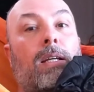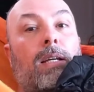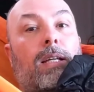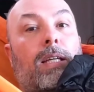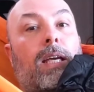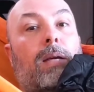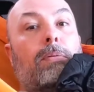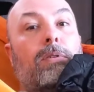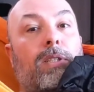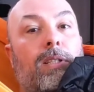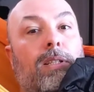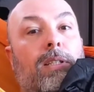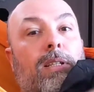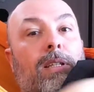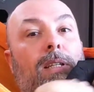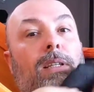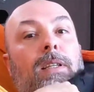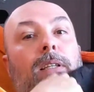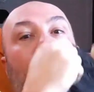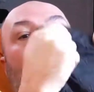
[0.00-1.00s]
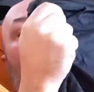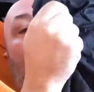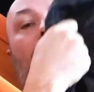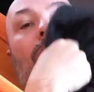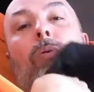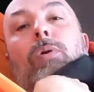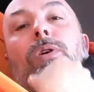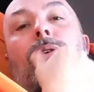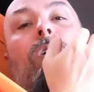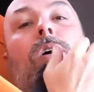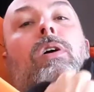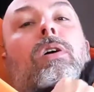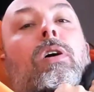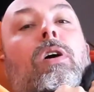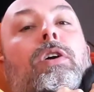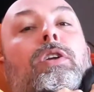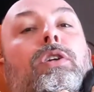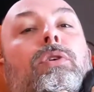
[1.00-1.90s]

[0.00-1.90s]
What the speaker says: keeps the quilt on